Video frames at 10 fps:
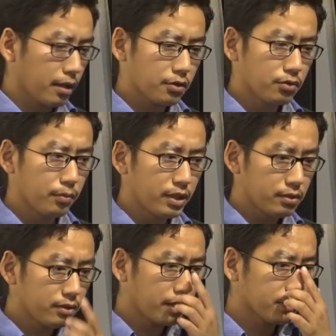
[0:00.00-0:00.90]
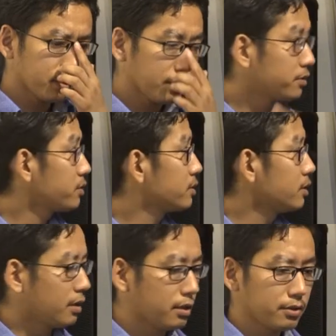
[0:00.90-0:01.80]
Actually, military exercises
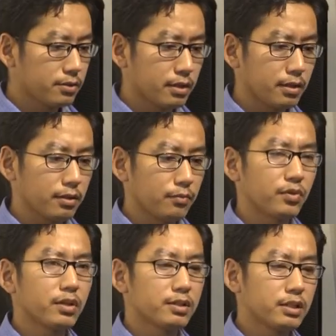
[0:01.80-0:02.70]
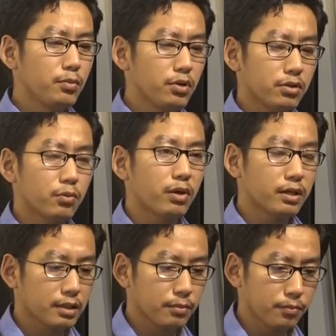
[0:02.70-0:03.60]
is similar to
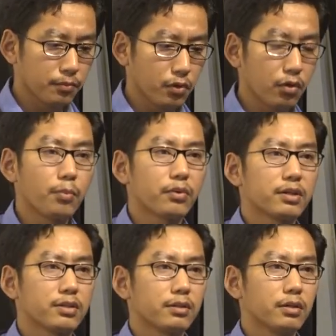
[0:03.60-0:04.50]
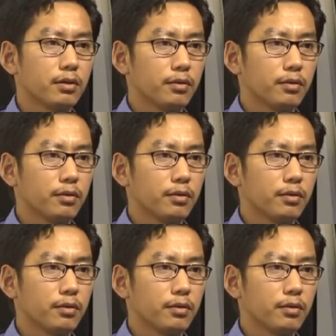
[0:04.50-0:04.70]
wartime operation.